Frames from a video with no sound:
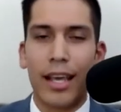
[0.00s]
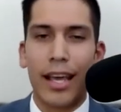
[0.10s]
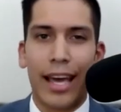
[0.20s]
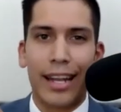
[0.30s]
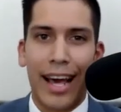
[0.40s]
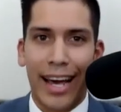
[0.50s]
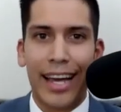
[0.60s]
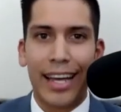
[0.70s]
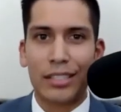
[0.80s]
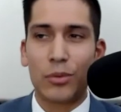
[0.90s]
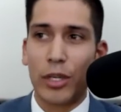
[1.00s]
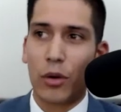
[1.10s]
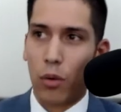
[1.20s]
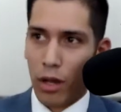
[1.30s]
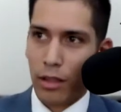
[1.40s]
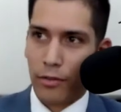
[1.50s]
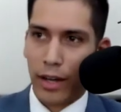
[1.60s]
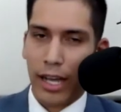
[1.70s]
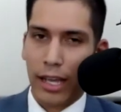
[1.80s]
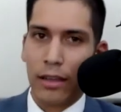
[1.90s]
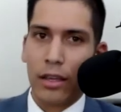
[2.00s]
And as we qualify,